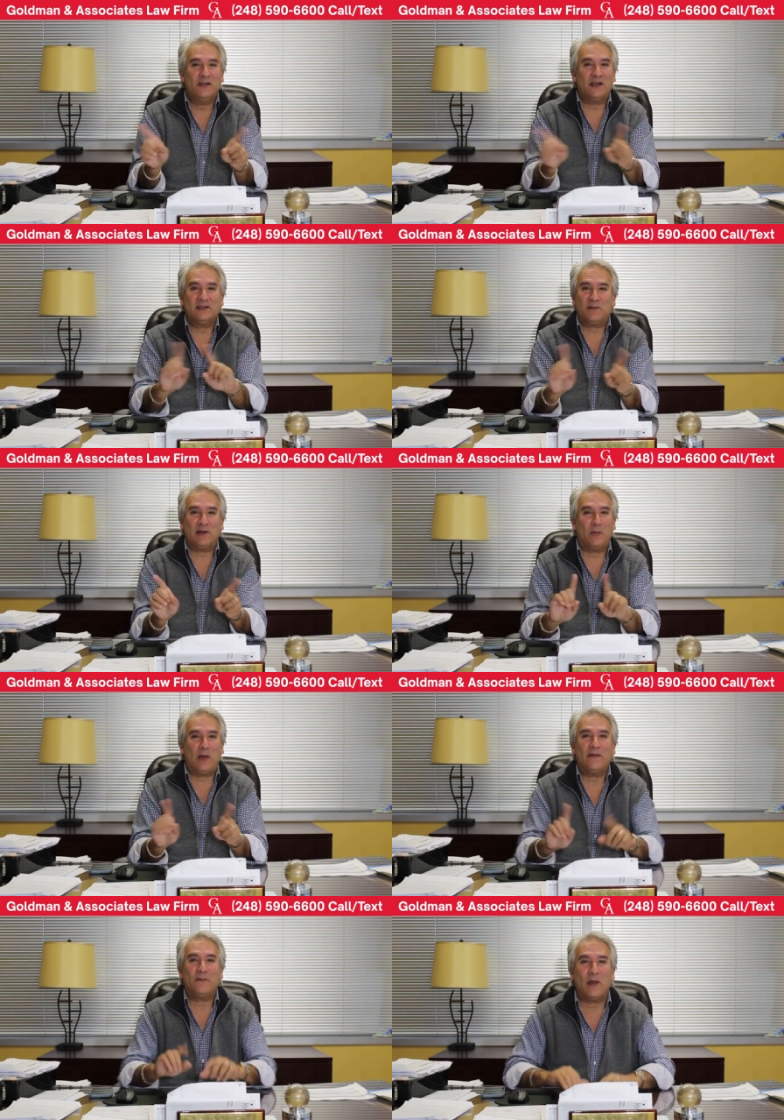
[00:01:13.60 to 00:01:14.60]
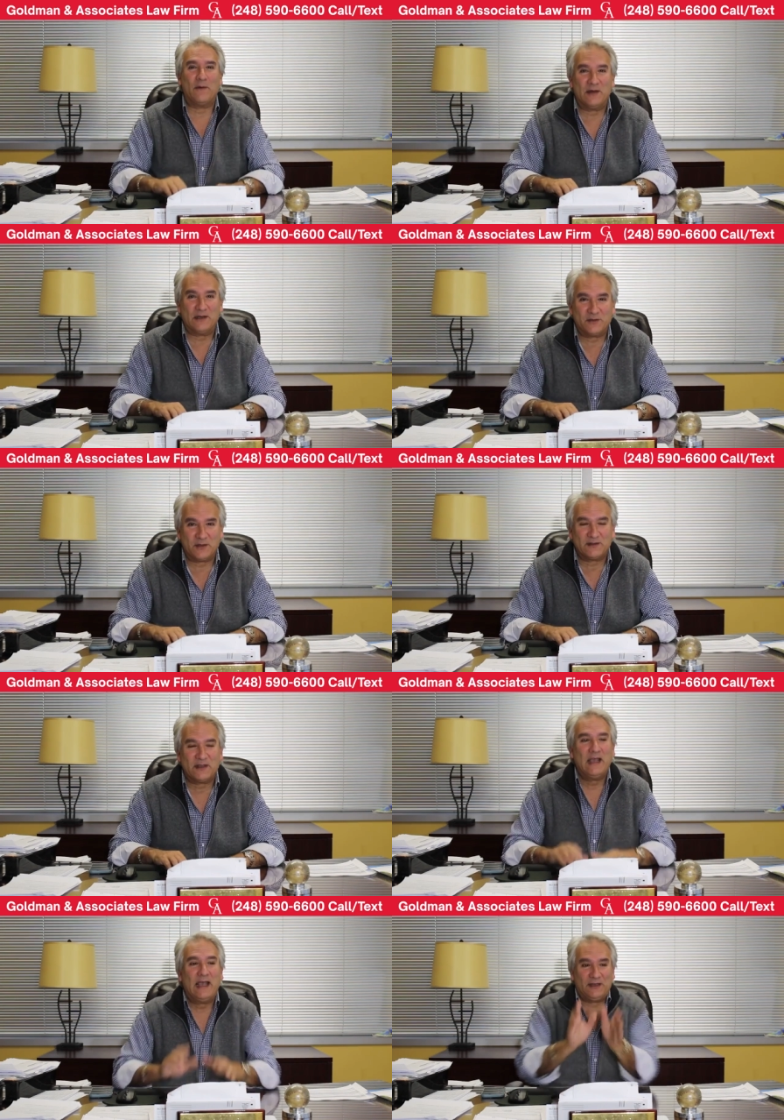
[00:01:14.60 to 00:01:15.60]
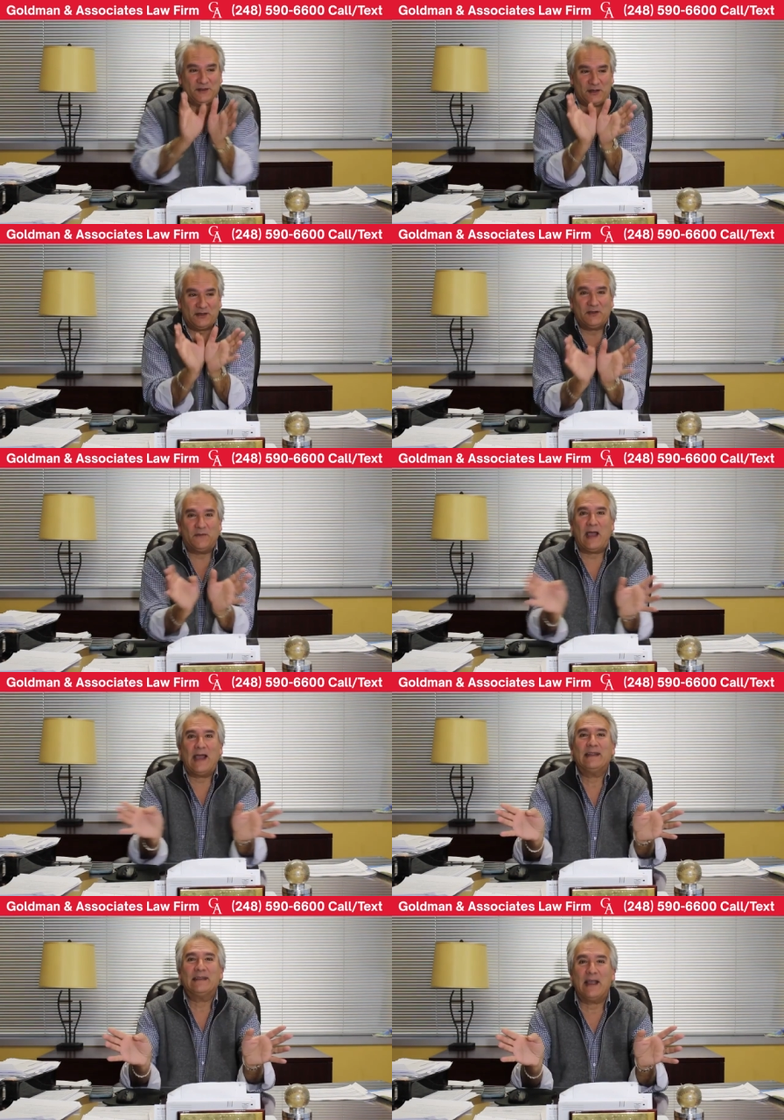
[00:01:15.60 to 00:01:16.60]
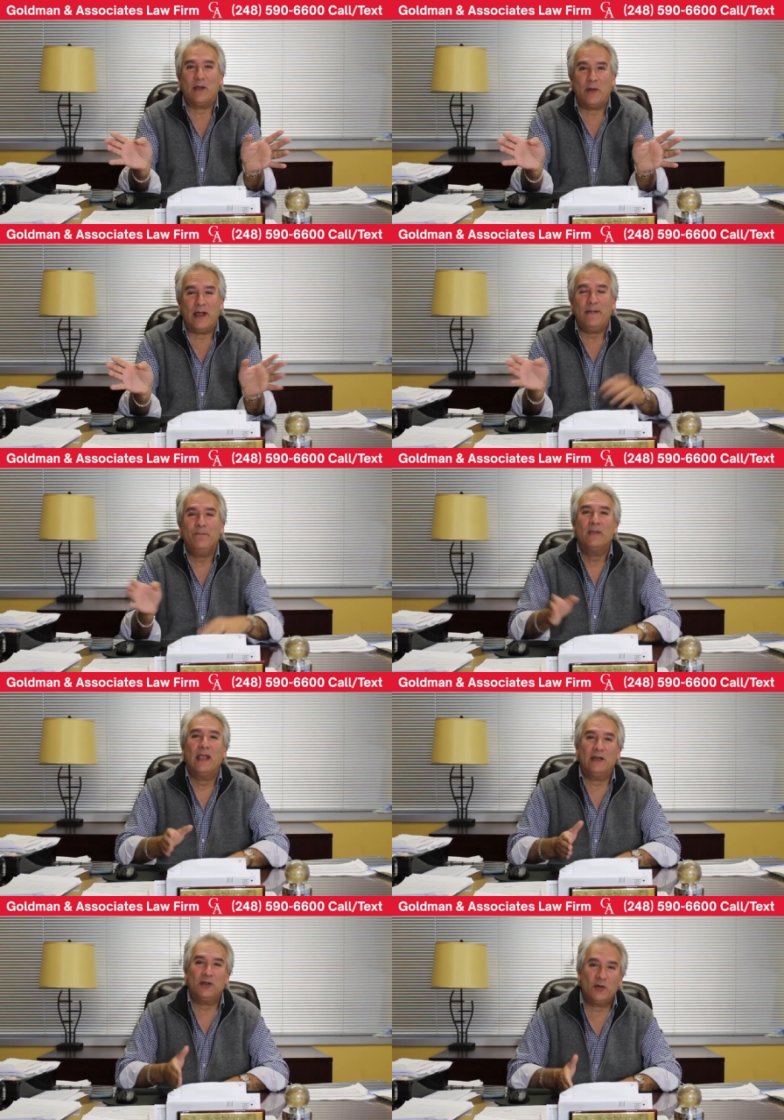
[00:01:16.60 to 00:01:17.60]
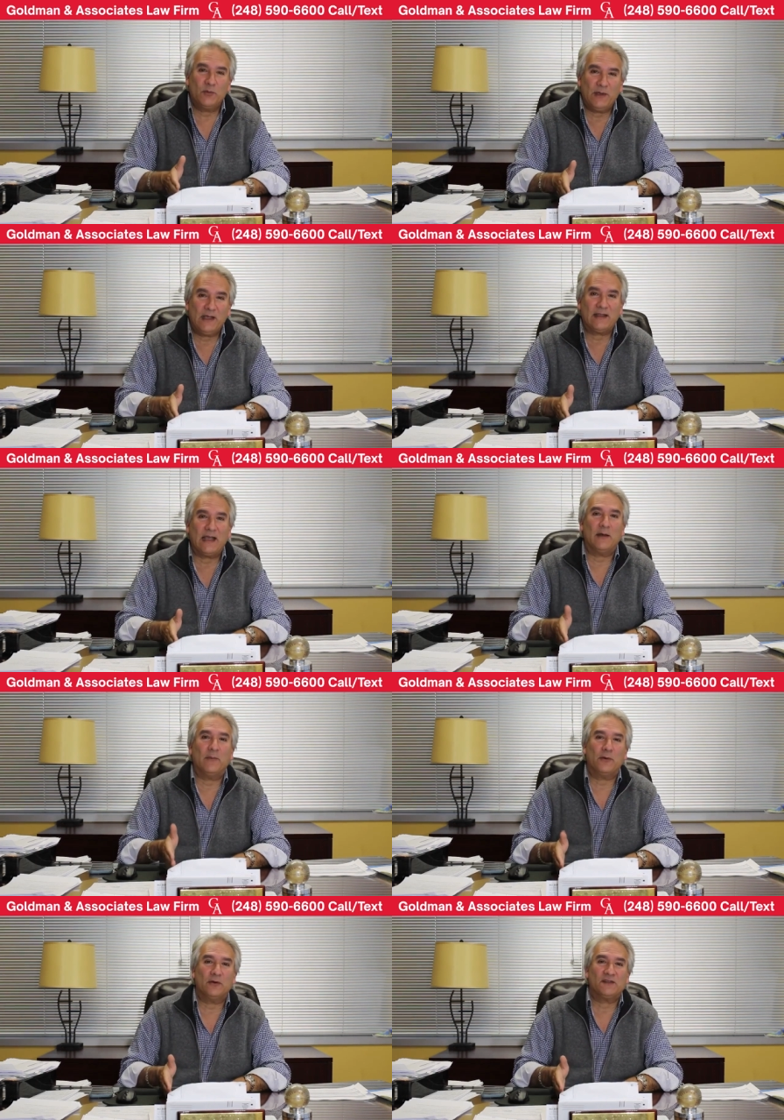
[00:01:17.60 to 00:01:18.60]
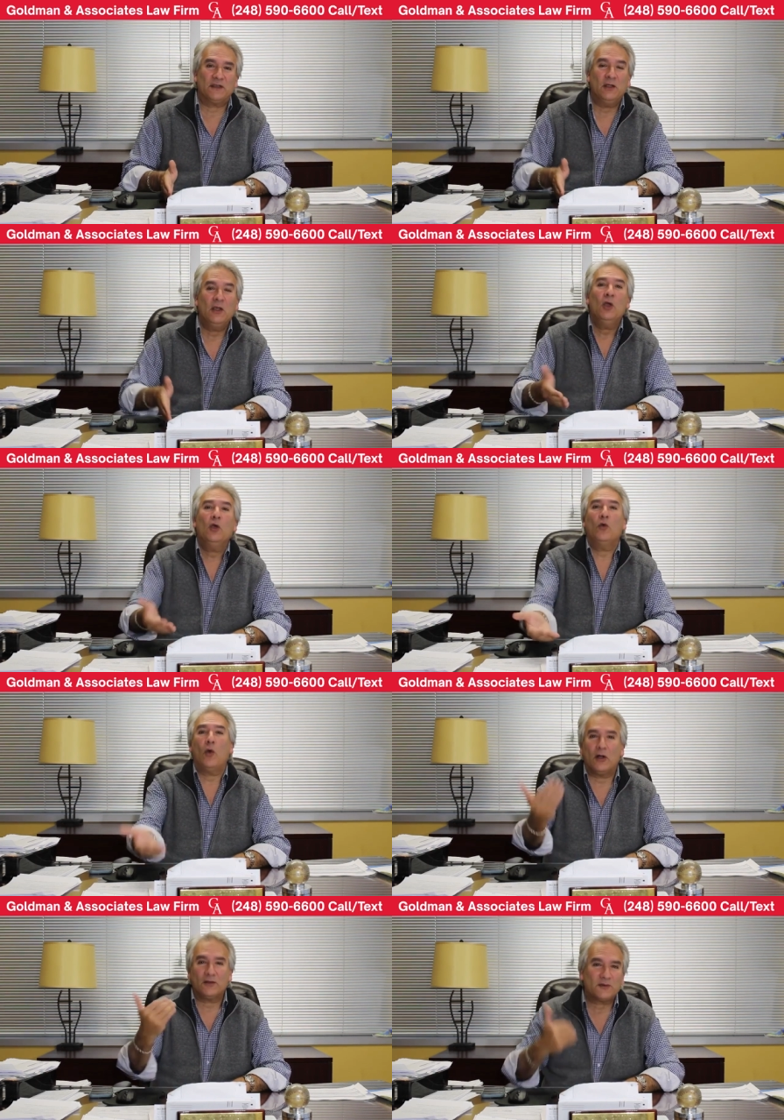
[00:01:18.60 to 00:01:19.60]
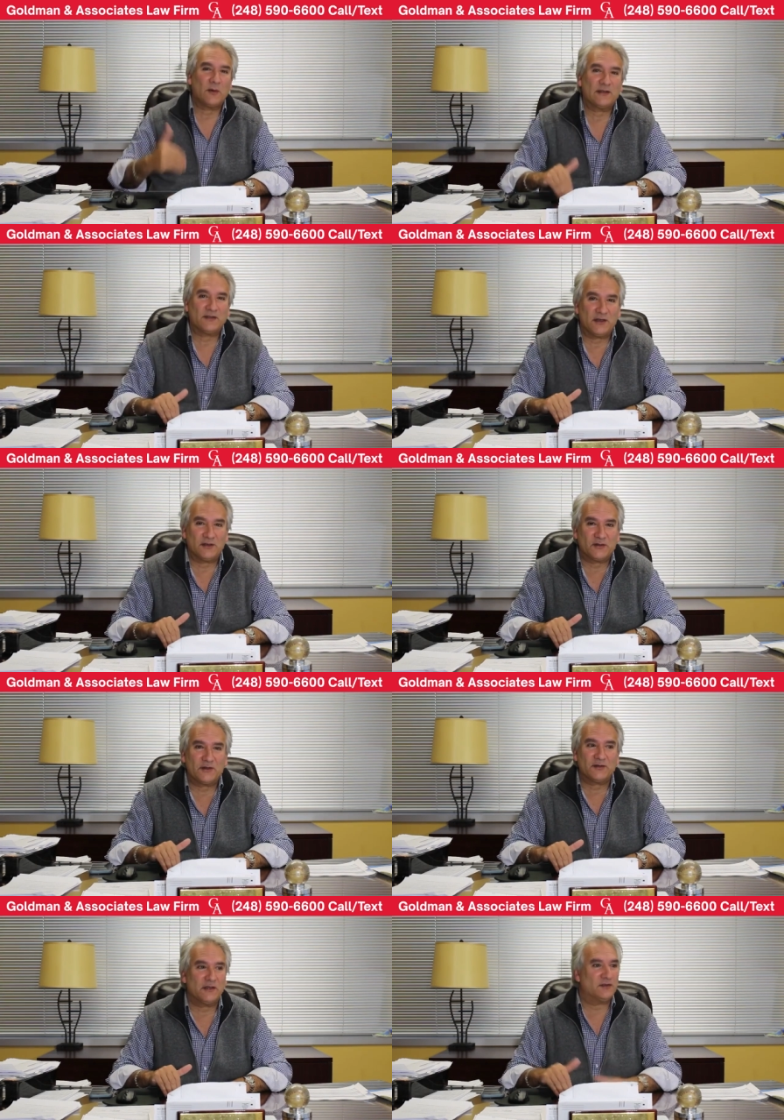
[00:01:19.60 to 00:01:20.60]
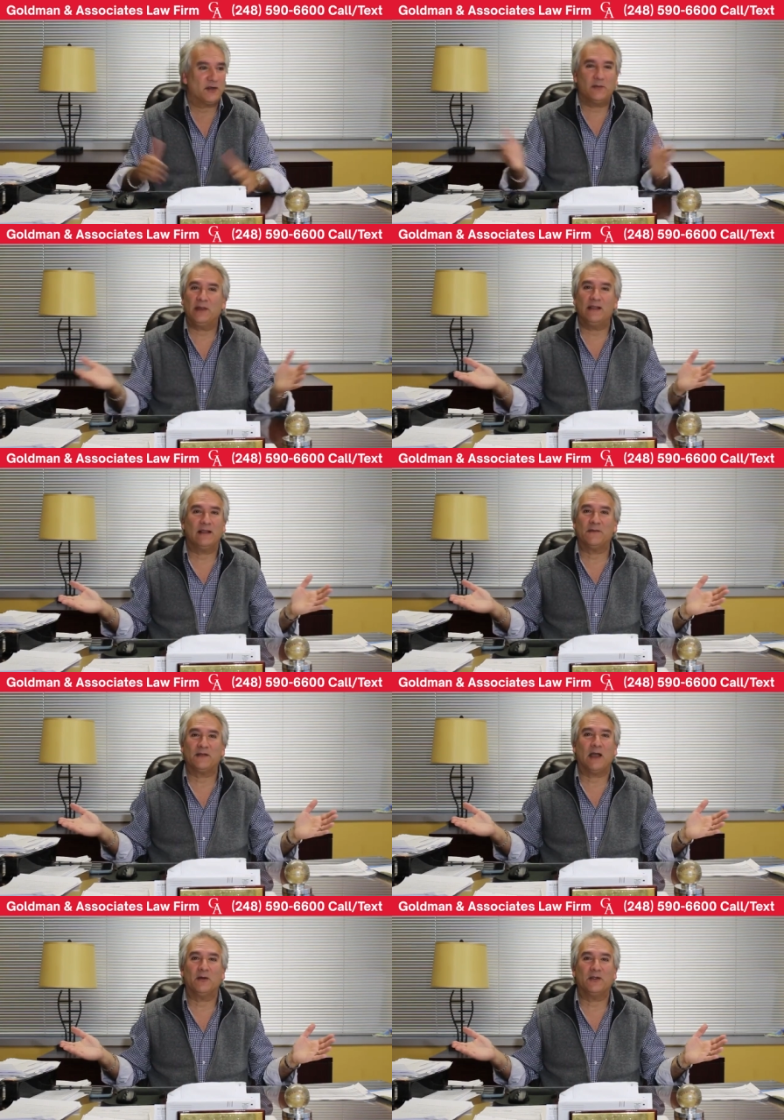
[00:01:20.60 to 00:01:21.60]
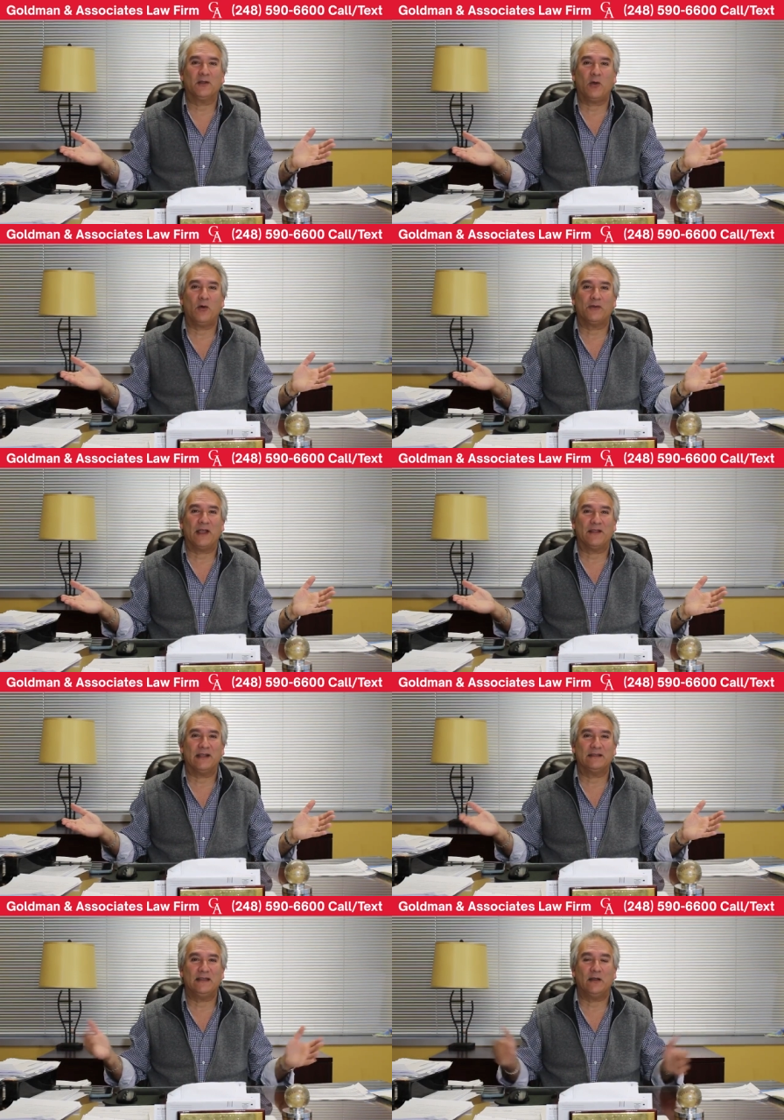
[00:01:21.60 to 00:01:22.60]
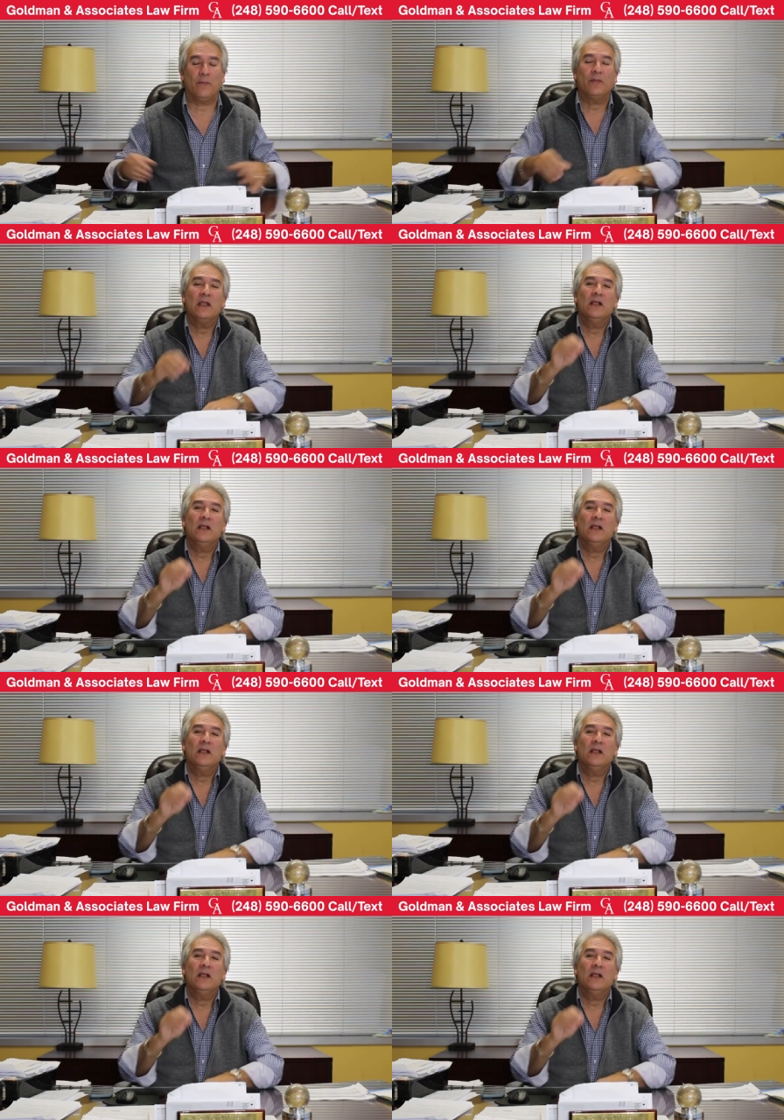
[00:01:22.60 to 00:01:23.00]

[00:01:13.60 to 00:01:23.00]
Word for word: the husband and wife who have an interest and is going to divide it that way. And it could be that a person who also has an interest is going to be left out in the cold on that deal.